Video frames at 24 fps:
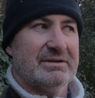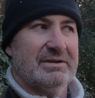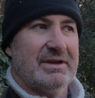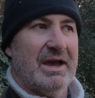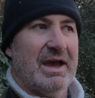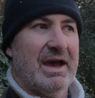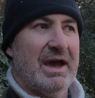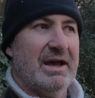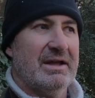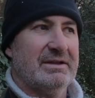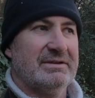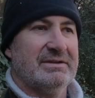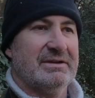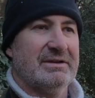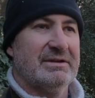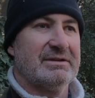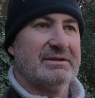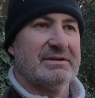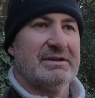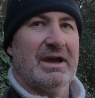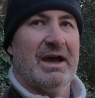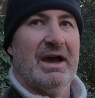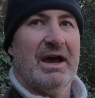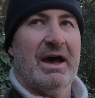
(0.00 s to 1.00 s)

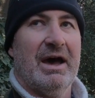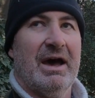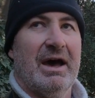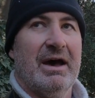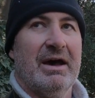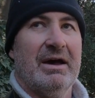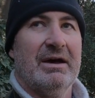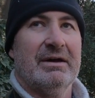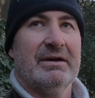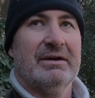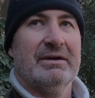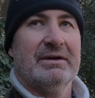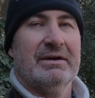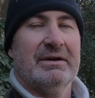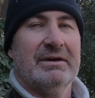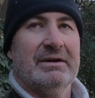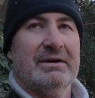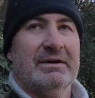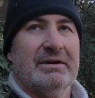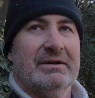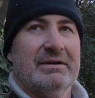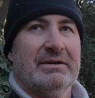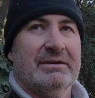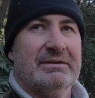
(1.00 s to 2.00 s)
garden, ga,
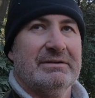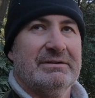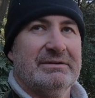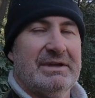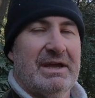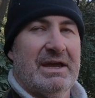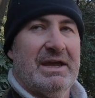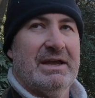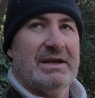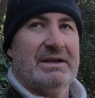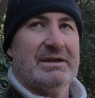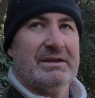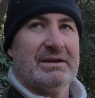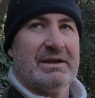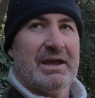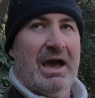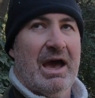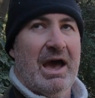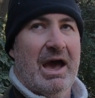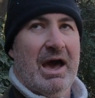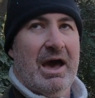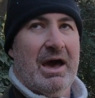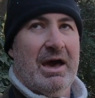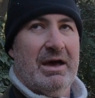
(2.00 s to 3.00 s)
den,
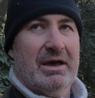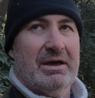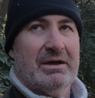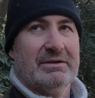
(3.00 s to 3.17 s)
ga,